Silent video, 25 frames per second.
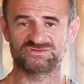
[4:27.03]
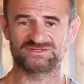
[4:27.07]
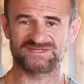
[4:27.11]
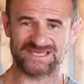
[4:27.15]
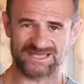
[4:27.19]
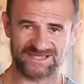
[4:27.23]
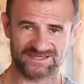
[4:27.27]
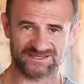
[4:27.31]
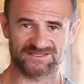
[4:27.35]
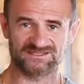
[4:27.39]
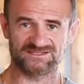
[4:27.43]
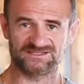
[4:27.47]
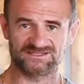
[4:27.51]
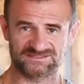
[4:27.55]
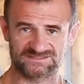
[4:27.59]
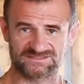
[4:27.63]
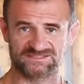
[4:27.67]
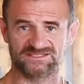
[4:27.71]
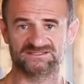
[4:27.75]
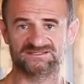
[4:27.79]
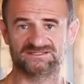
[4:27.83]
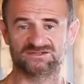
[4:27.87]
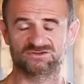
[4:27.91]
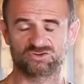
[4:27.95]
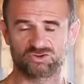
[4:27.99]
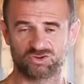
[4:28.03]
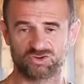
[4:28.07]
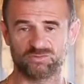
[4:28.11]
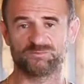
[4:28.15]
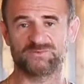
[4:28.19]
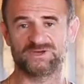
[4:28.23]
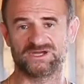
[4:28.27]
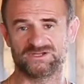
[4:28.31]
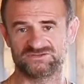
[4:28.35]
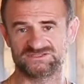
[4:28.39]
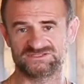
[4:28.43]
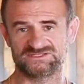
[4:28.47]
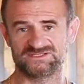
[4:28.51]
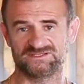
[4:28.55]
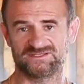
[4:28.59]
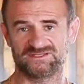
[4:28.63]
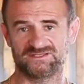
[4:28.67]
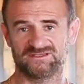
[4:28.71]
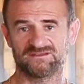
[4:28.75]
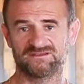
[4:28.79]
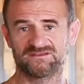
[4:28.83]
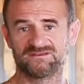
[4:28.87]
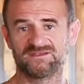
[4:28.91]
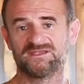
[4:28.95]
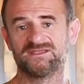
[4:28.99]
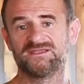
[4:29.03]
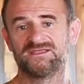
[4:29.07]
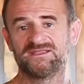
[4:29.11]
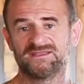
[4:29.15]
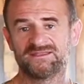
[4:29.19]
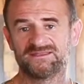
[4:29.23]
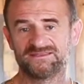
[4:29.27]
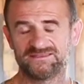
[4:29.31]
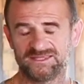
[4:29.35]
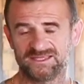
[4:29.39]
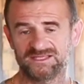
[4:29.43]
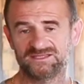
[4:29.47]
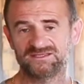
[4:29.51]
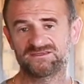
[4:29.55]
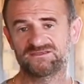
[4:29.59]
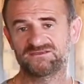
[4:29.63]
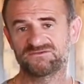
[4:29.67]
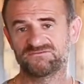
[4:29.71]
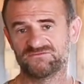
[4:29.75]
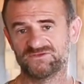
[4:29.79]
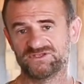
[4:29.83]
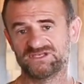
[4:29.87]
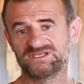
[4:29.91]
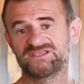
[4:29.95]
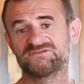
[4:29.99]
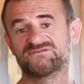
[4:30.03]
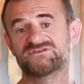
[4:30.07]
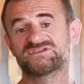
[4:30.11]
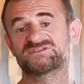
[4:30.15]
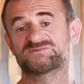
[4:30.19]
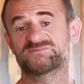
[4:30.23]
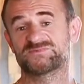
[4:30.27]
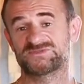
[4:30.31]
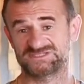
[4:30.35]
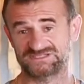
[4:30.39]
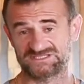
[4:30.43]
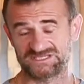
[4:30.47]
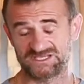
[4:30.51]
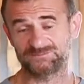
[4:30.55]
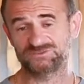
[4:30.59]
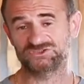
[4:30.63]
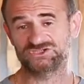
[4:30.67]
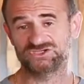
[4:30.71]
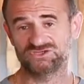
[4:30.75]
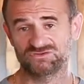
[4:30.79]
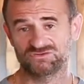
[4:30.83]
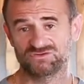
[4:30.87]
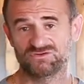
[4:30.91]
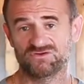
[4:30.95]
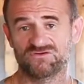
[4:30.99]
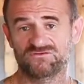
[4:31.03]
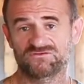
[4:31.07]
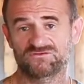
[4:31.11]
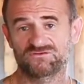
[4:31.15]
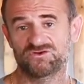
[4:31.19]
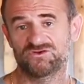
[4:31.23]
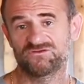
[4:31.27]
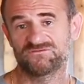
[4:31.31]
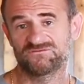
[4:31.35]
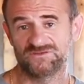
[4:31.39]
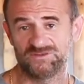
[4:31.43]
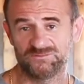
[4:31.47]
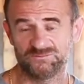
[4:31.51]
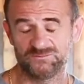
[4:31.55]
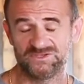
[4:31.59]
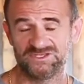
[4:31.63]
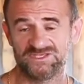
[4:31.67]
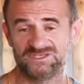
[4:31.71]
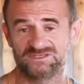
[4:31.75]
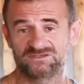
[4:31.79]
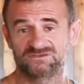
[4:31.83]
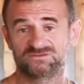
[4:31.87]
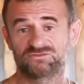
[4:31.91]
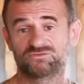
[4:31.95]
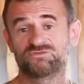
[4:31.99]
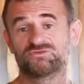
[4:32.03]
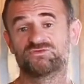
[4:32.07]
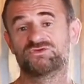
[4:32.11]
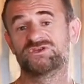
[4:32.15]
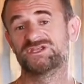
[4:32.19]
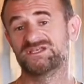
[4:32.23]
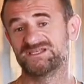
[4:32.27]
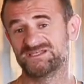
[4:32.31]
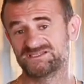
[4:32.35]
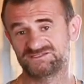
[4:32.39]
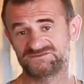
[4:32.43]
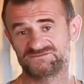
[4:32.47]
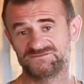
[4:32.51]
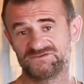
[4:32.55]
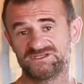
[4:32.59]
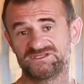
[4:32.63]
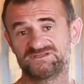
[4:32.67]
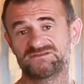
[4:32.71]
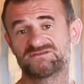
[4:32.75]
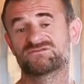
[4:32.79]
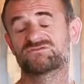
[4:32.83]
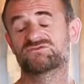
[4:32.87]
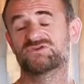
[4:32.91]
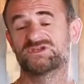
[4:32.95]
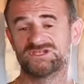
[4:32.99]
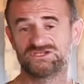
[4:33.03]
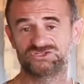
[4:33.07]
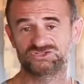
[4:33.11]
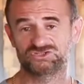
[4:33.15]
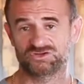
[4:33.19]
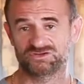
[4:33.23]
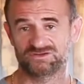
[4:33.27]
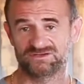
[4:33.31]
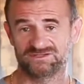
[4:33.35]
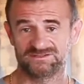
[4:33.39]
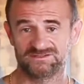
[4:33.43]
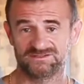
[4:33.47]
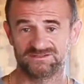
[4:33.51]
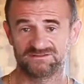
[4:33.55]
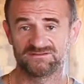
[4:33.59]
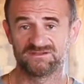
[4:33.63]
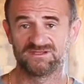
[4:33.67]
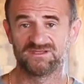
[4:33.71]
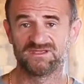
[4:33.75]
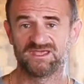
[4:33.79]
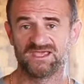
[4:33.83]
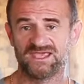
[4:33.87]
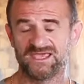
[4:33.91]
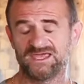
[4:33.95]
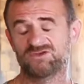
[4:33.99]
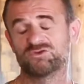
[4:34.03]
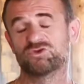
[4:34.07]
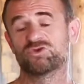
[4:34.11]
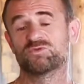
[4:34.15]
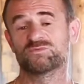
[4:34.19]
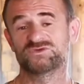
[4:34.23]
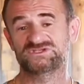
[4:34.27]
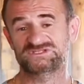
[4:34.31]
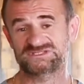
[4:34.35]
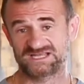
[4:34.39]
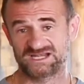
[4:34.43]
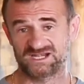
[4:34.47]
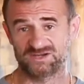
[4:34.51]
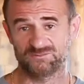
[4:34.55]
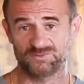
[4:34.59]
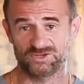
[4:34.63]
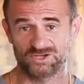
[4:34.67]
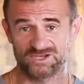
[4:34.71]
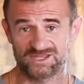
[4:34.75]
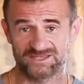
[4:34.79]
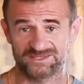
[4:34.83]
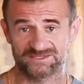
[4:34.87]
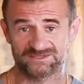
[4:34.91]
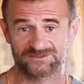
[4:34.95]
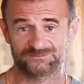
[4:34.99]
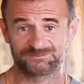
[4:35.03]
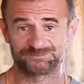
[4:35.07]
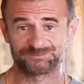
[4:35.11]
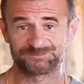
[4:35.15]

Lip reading: target the certain compounds in there that will give us perception of coffee being really sweet, really chocolatey, and almost caramel-like.